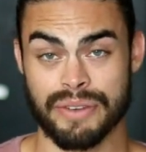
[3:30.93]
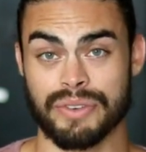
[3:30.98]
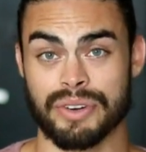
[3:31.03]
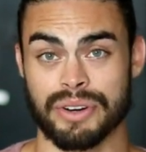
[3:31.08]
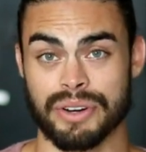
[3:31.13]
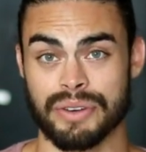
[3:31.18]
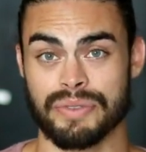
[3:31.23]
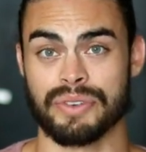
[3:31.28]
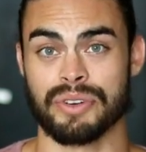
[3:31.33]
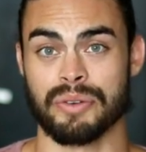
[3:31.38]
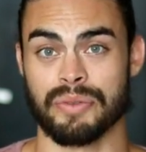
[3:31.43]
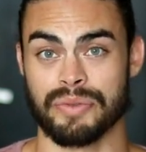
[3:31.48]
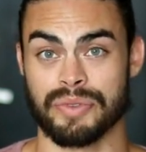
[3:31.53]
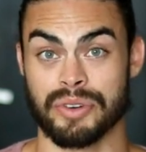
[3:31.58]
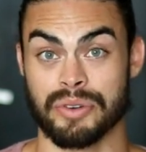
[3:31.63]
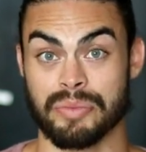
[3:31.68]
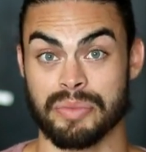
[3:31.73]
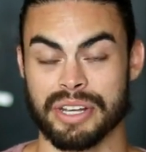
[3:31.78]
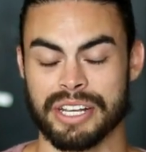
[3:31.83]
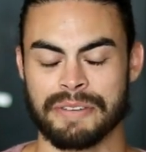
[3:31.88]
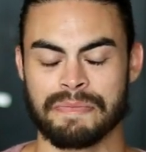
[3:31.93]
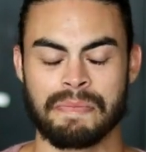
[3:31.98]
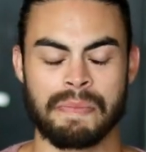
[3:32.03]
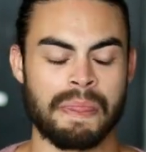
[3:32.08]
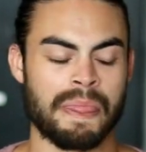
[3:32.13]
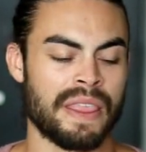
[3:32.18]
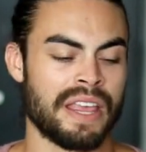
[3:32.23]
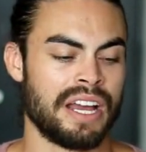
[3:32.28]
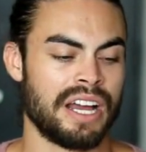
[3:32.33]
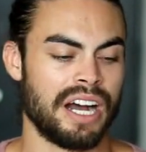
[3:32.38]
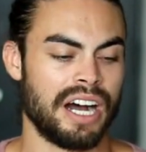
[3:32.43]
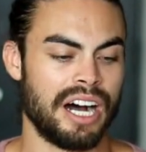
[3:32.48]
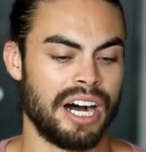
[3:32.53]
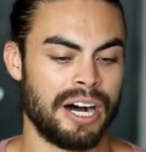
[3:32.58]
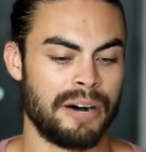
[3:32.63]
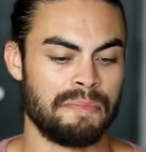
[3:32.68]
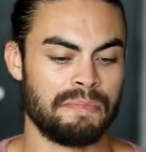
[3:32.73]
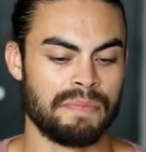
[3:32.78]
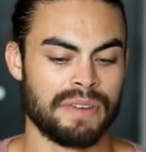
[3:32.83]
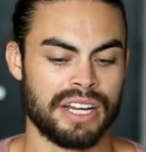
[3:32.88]
if you're if you're if you're me,
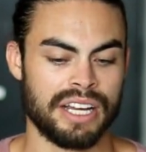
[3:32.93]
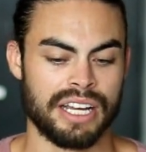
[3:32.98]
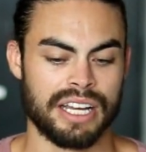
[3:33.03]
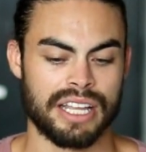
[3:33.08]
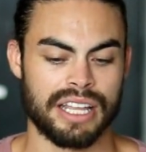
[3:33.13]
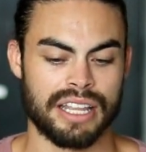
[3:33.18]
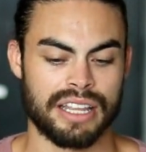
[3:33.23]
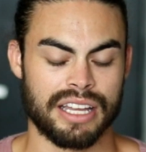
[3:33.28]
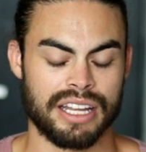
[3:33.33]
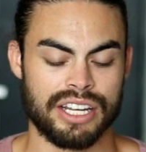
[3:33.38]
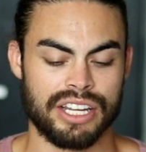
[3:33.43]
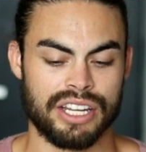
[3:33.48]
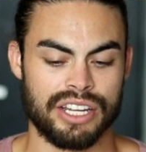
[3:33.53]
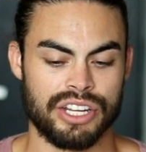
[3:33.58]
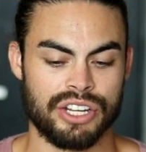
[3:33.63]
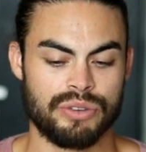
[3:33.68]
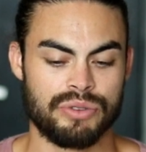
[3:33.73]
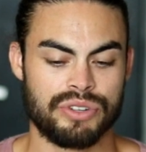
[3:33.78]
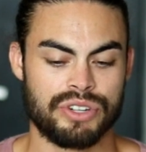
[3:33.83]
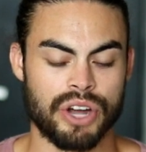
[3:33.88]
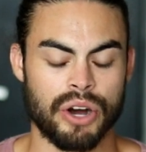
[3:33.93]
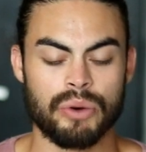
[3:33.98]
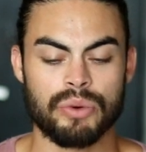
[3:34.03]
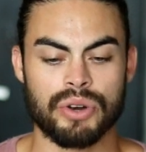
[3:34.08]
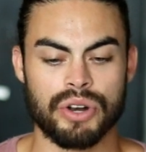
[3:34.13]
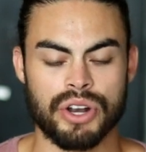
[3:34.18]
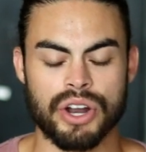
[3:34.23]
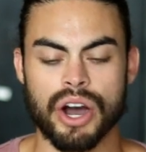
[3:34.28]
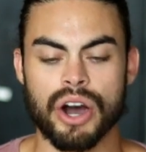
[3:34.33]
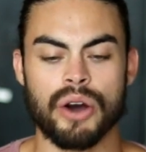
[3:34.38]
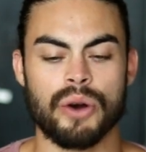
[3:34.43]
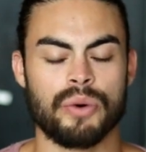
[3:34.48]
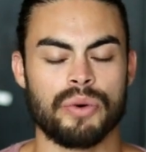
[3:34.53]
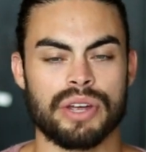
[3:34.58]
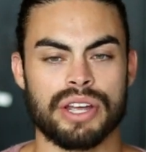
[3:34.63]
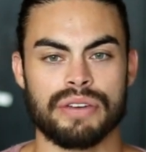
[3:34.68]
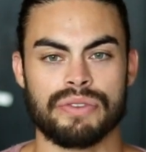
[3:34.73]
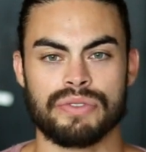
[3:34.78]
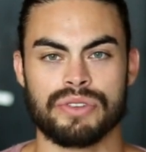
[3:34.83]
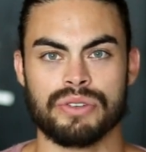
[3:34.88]
um, then you don't know
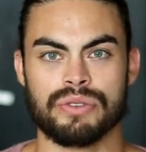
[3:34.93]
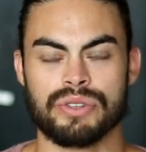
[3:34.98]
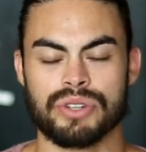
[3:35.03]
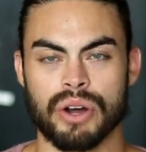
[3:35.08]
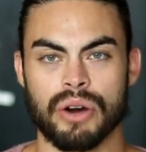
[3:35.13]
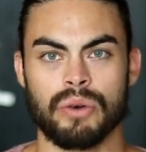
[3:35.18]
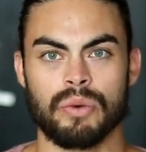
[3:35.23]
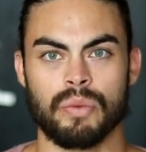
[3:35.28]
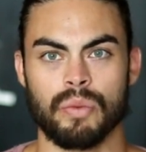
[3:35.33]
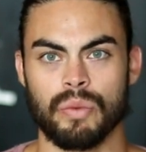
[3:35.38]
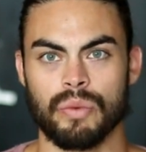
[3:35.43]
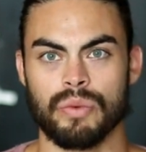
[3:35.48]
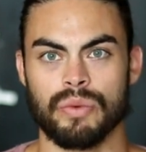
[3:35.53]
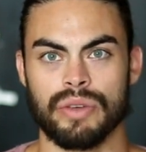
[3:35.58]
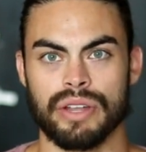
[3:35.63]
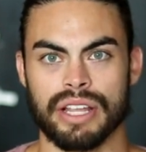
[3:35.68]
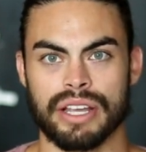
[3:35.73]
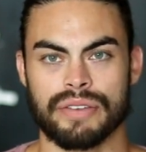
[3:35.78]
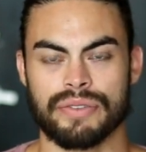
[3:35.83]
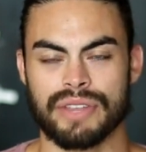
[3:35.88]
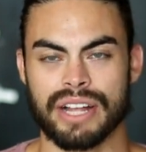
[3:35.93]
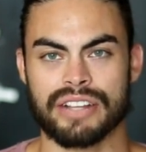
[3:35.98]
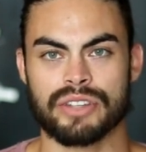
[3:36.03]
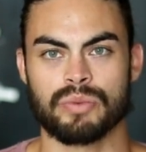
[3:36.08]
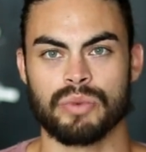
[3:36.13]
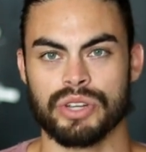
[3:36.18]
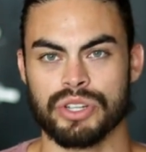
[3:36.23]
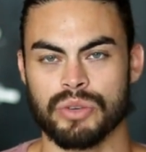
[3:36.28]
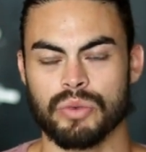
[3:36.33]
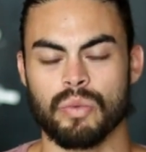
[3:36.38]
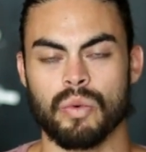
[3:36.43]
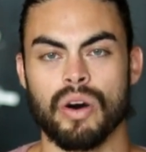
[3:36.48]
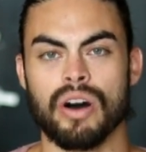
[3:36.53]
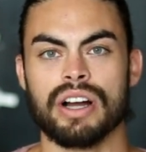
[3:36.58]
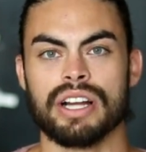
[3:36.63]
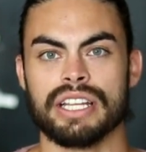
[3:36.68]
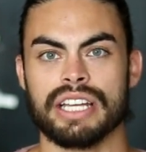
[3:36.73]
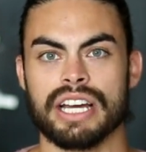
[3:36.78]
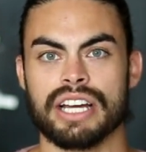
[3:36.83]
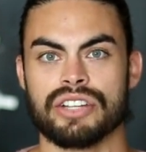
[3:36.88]
if you don't like if that's what you
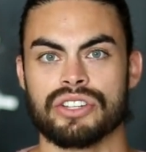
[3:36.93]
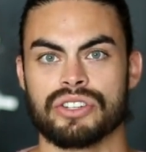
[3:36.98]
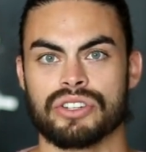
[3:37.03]
want yet.